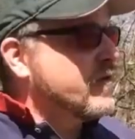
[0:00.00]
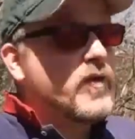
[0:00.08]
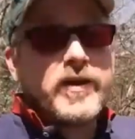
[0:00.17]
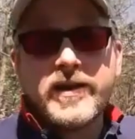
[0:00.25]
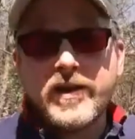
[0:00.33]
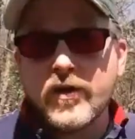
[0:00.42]
don't know
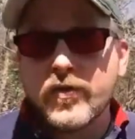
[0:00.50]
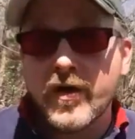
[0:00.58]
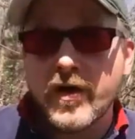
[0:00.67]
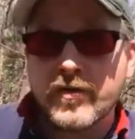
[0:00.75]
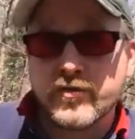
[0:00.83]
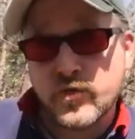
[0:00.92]
if you can hear
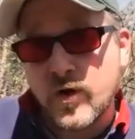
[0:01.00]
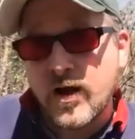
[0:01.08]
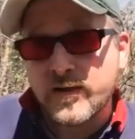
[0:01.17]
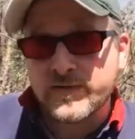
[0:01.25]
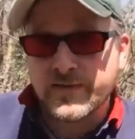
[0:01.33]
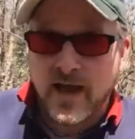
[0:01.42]
the
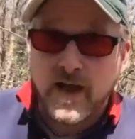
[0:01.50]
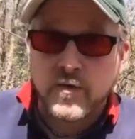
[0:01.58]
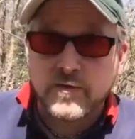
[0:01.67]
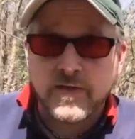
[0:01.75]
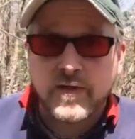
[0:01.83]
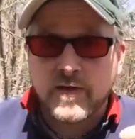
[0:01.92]
truck
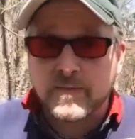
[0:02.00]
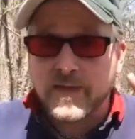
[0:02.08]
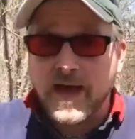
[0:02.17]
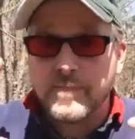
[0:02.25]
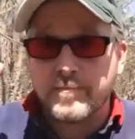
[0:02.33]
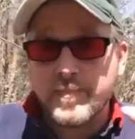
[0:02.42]
sound,
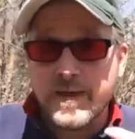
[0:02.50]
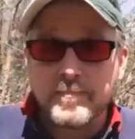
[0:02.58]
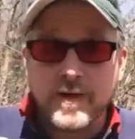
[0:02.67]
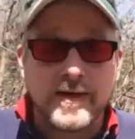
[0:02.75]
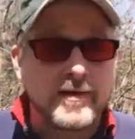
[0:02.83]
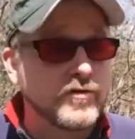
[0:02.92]
that
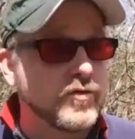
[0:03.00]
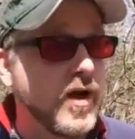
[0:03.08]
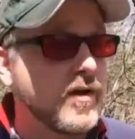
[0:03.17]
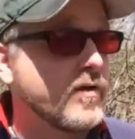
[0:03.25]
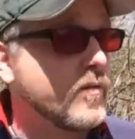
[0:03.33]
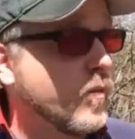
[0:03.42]
beeping
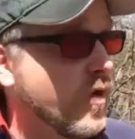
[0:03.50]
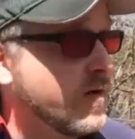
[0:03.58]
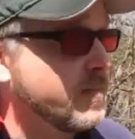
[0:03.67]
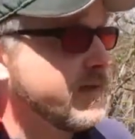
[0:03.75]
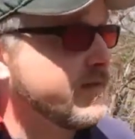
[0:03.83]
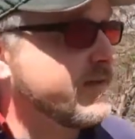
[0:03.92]
truck
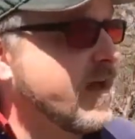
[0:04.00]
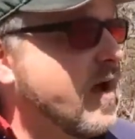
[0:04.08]
workman